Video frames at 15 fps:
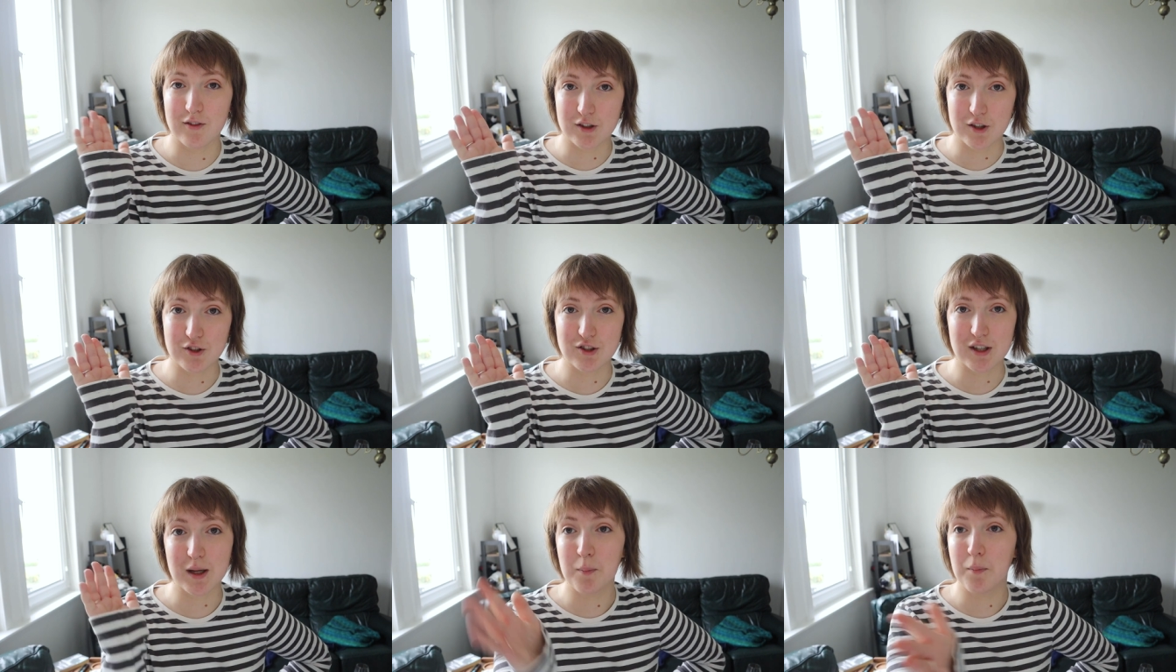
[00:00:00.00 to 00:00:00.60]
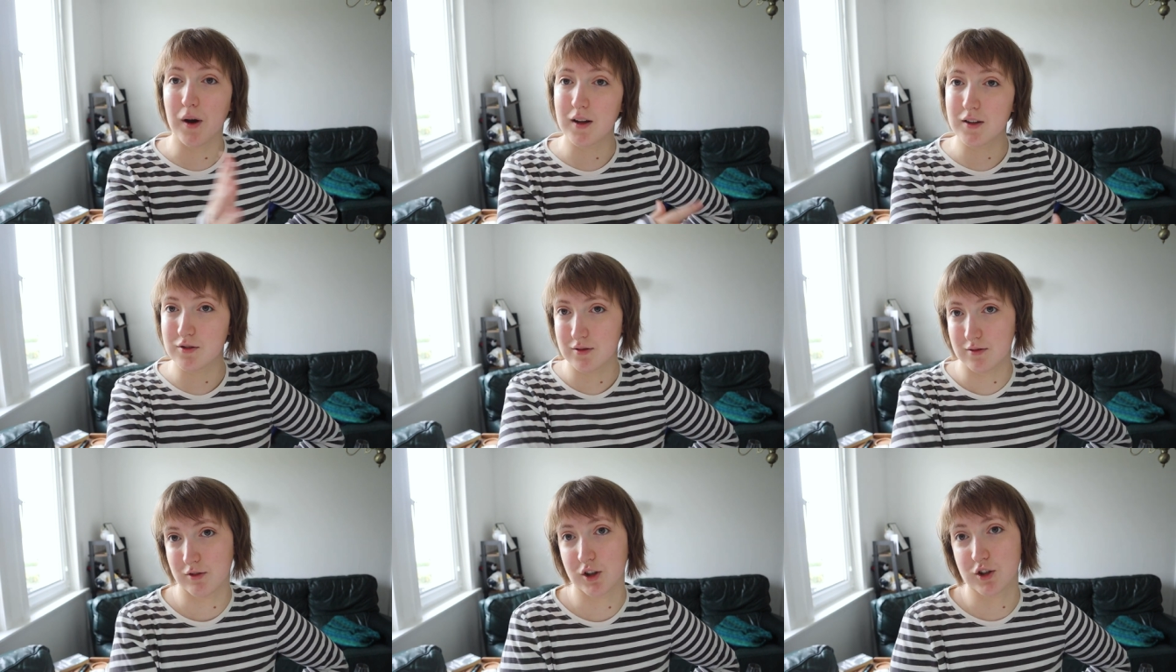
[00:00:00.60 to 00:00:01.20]
of a logic, but
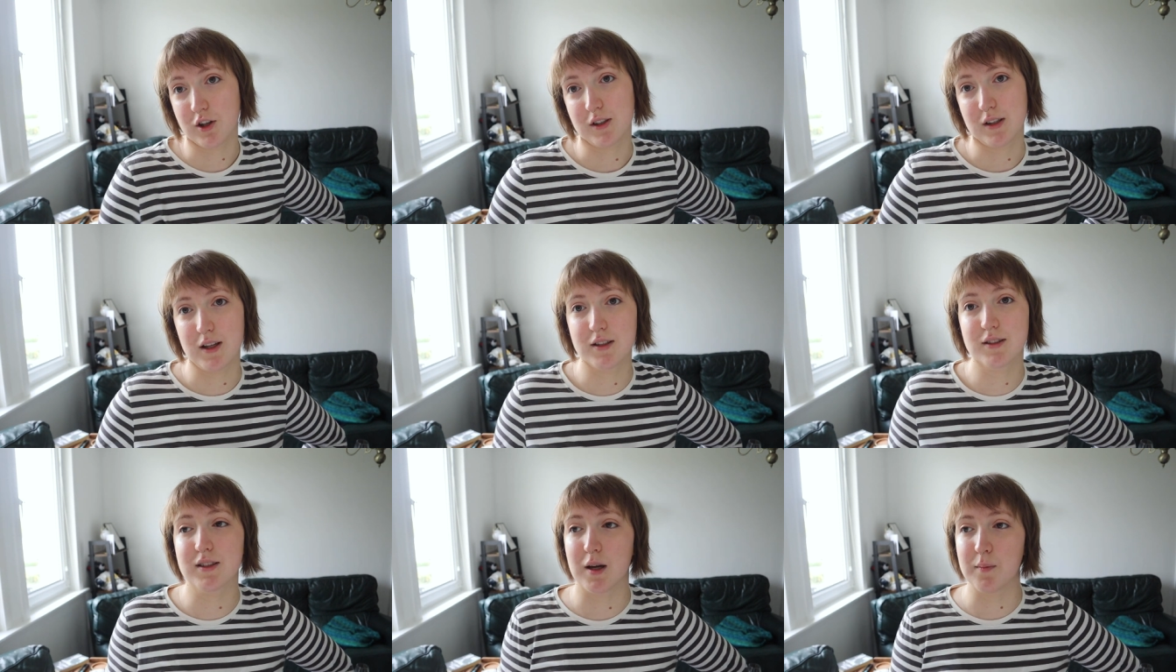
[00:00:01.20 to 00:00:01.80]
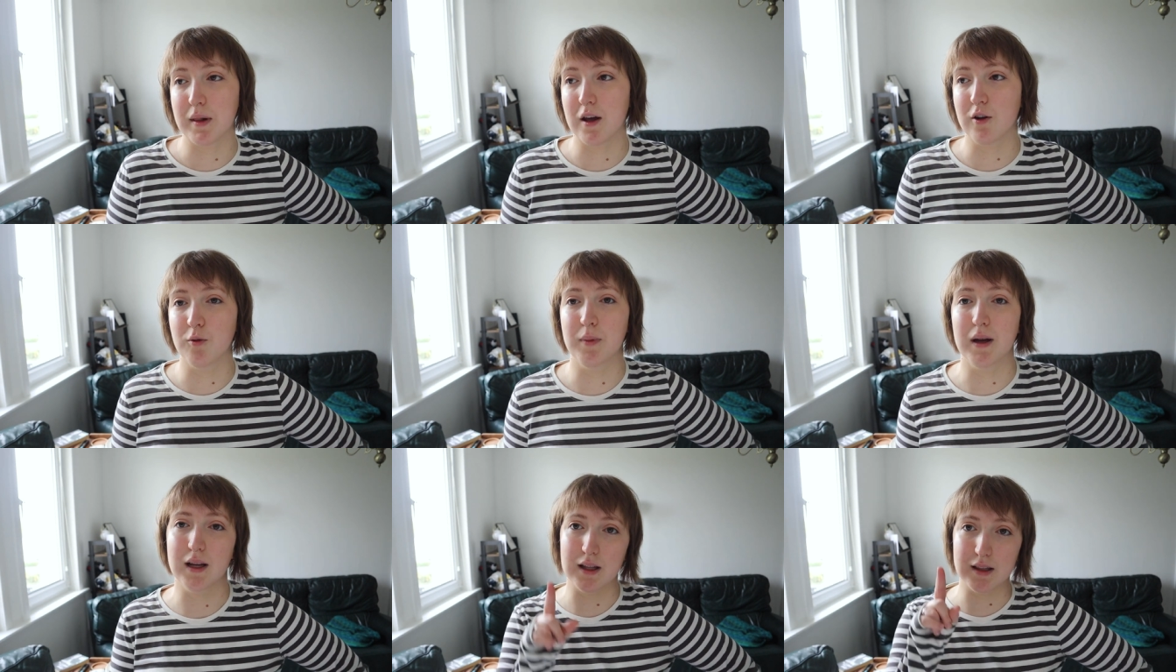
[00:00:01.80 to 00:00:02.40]
regardless, I plan on
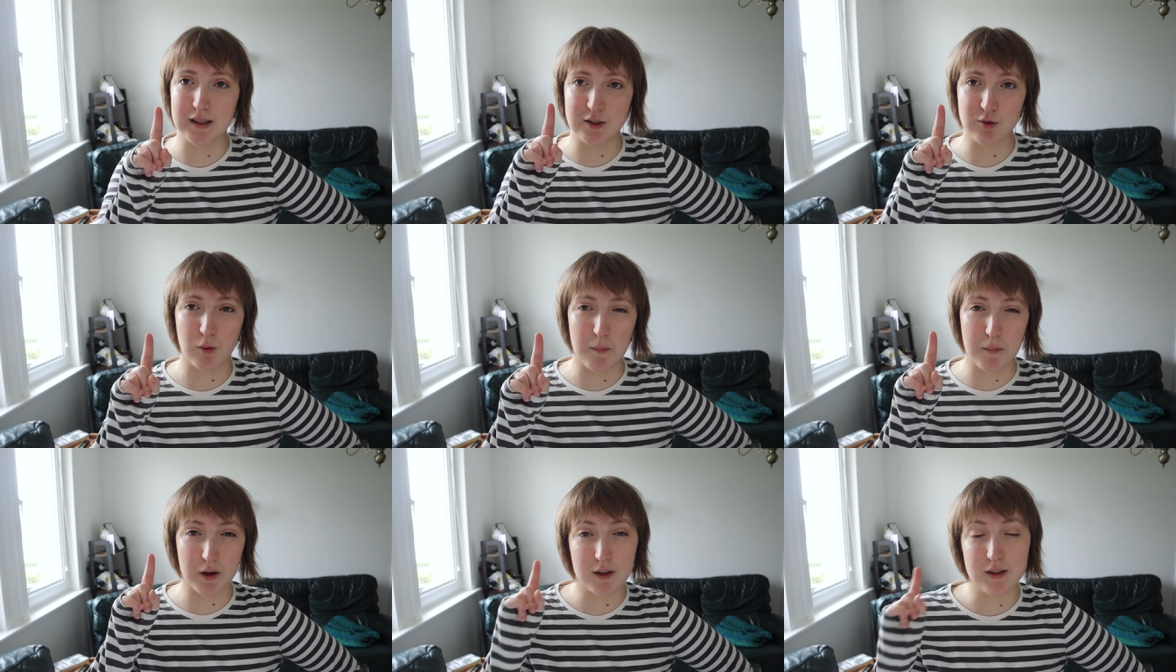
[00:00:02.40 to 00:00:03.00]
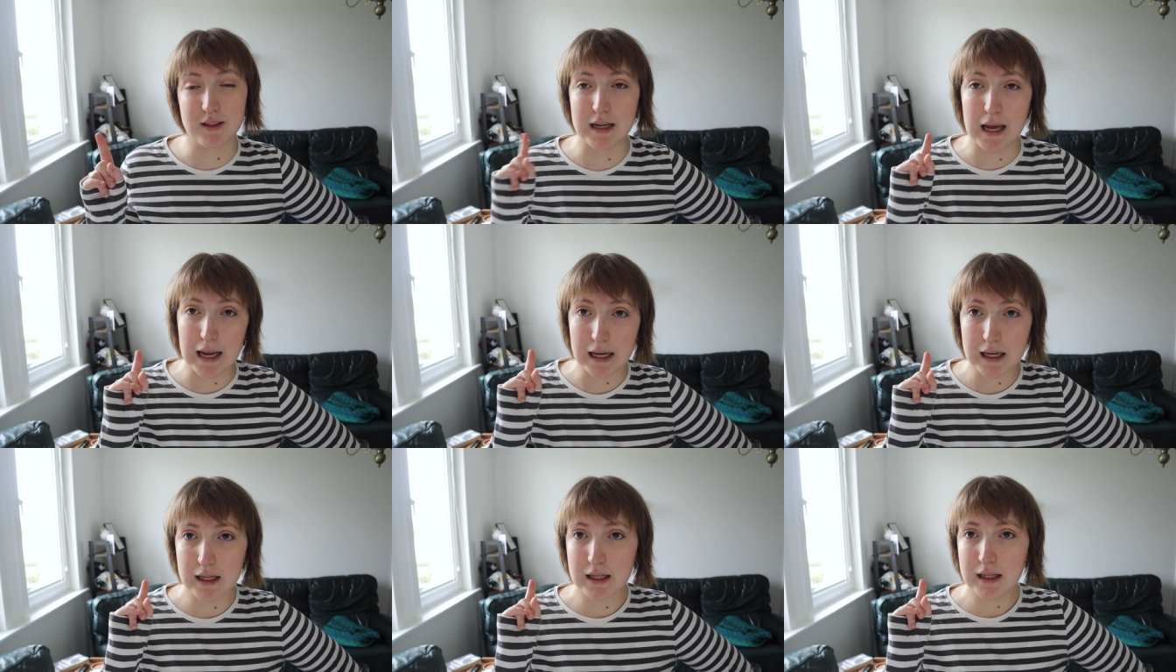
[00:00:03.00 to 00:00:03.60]
buying at least one book today.
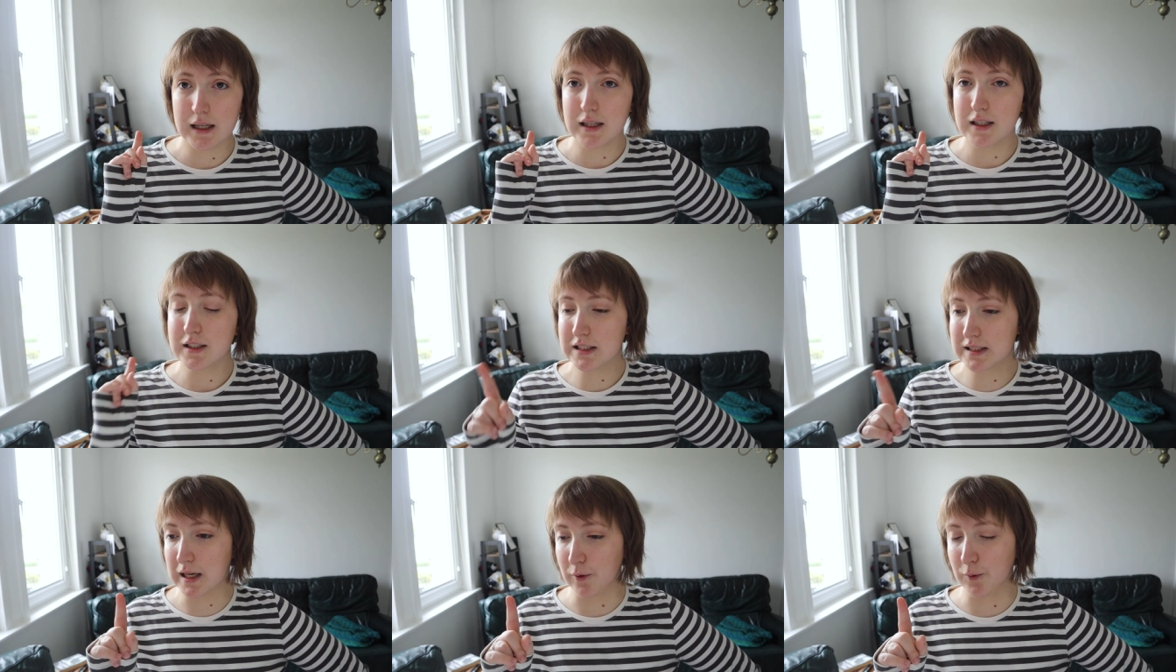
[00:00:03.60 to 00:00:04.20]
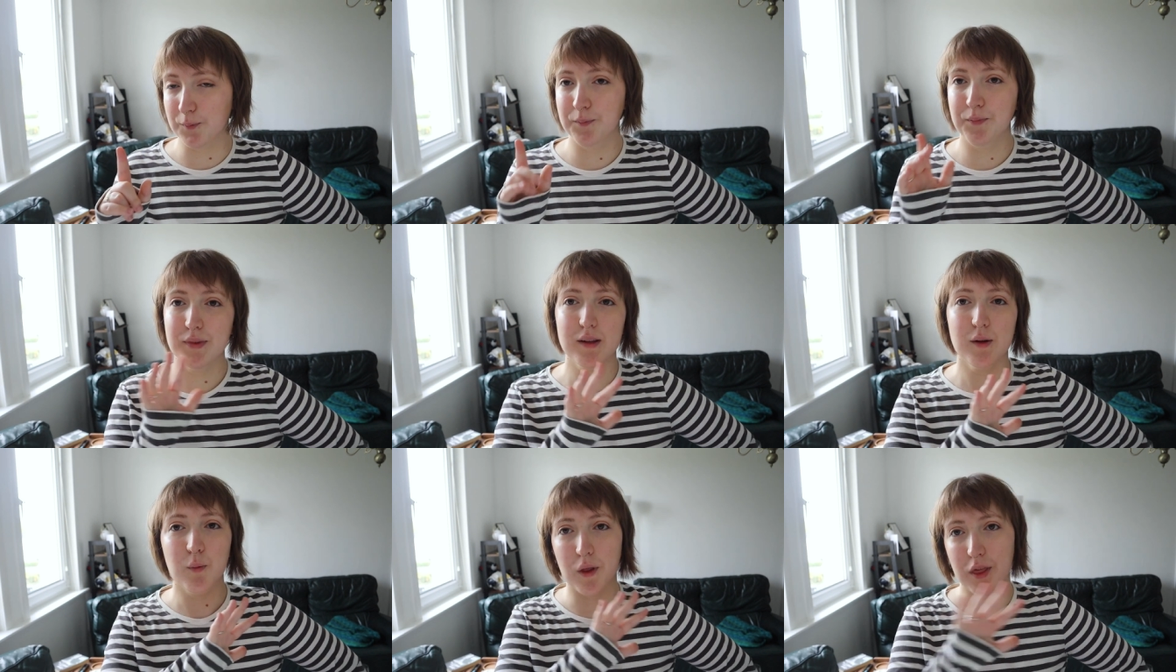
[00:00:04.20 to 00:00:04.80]
So
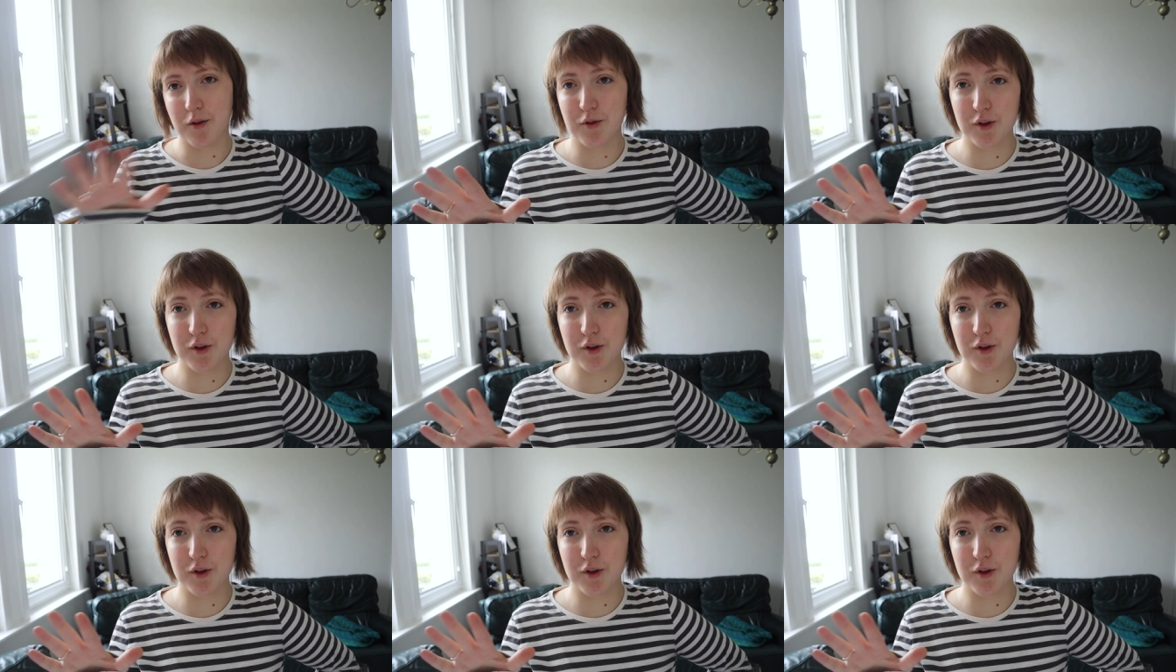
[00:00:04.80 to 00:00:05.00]
without